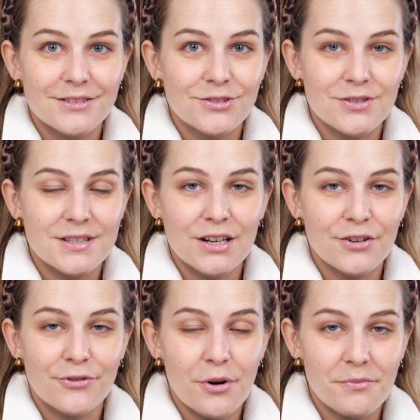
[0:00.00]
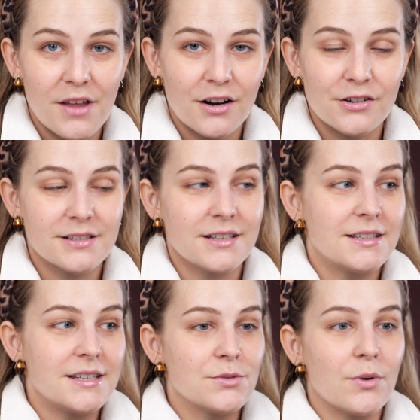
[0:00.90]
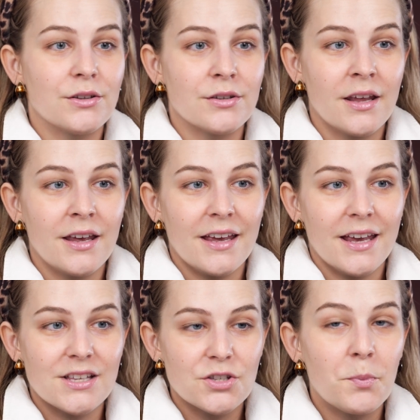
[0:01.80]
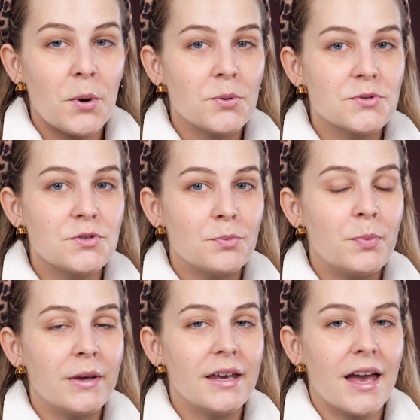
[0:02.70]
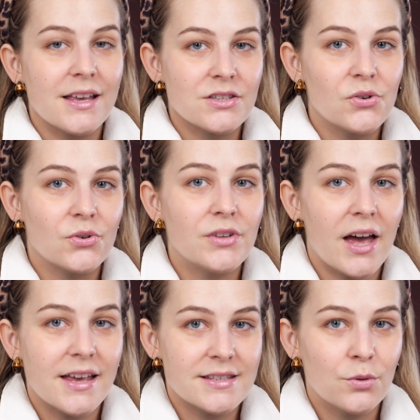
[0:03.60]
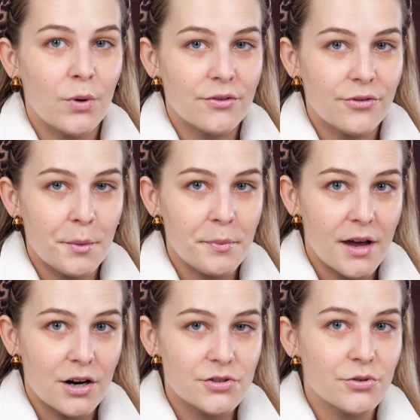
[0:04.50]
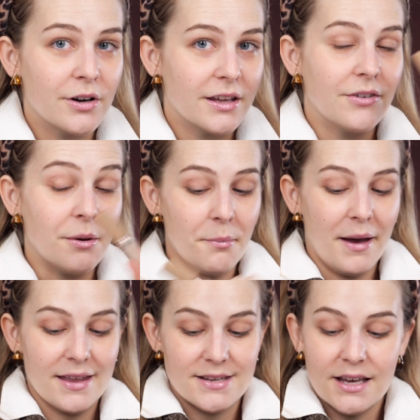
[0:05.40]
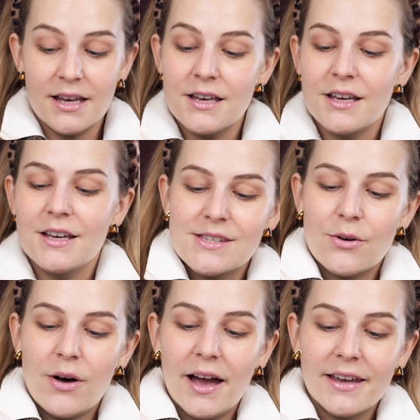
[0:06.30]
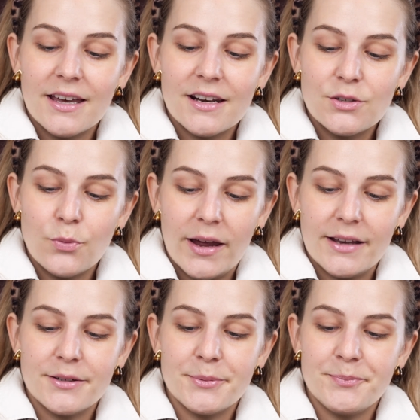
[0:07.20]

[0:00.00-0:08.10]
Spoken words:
concealer from NARS. And this one, it's supposed to be as good as the one from NARS or even better. So I cannot wait.